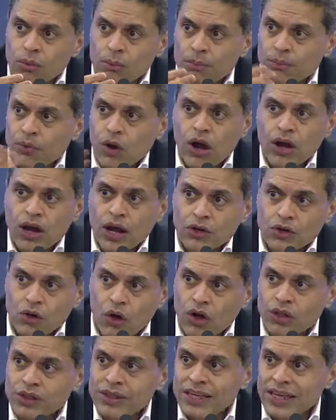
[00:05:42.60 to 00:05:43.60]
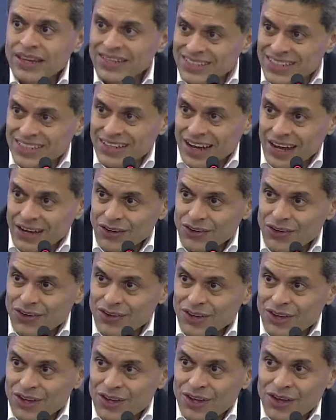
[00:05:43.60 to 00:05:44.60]
product on the internet,
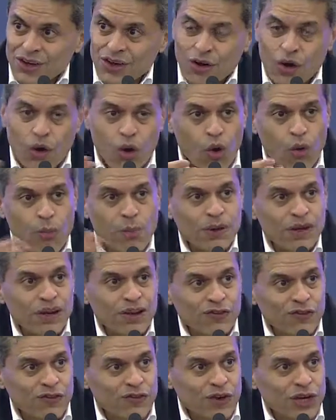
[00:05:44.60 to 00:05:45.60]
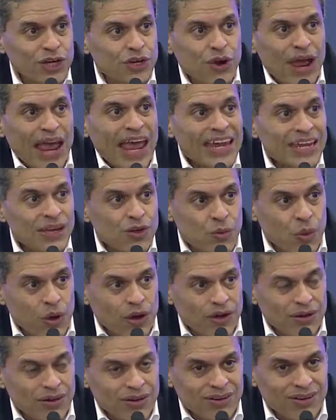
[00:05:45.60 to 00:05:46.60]
open and free to
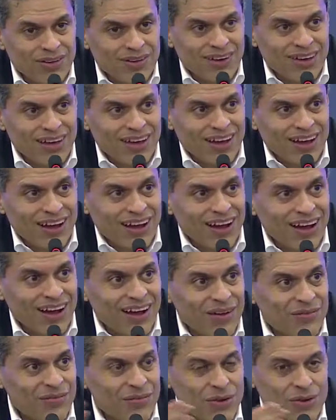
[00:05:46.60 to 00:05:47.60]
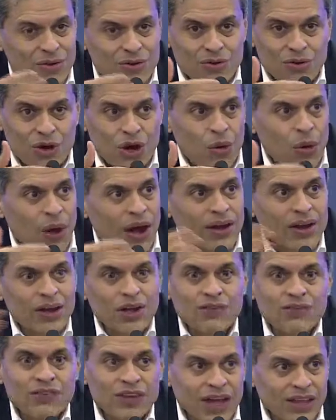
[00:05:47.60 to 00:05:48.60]
anyone, um,
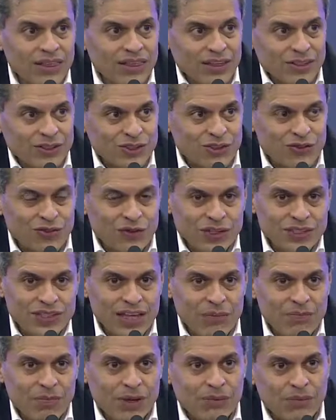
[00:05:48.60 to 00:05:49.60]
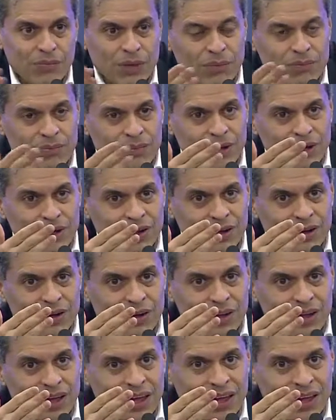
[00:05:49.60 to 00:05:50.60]
requiring of nothing. So for example, a,
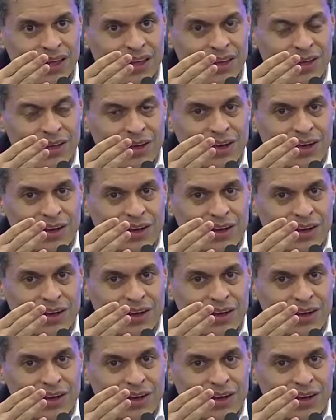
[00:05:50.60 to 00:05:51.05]
a, a,